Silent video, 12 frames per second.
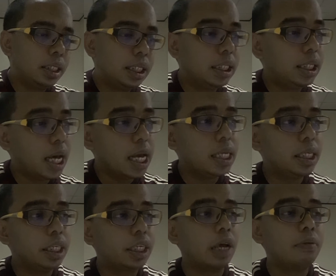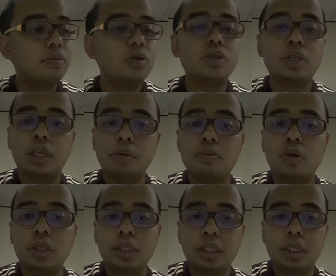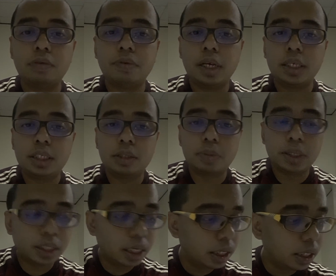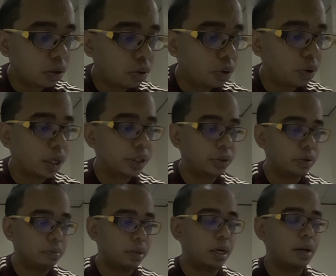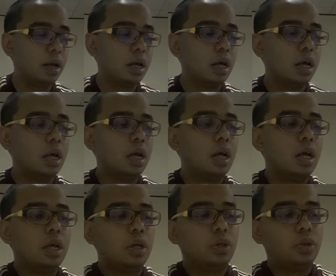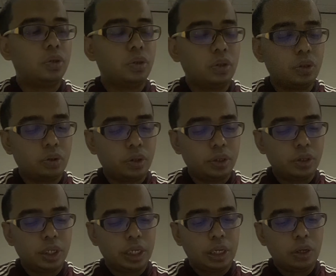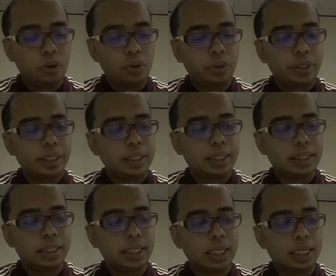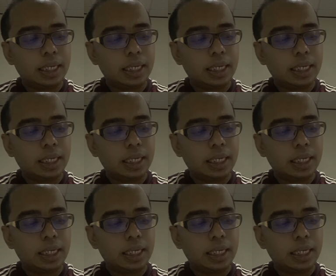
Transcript: GTI is a chemosensitive, especially in choriocarcinoma. So the low risk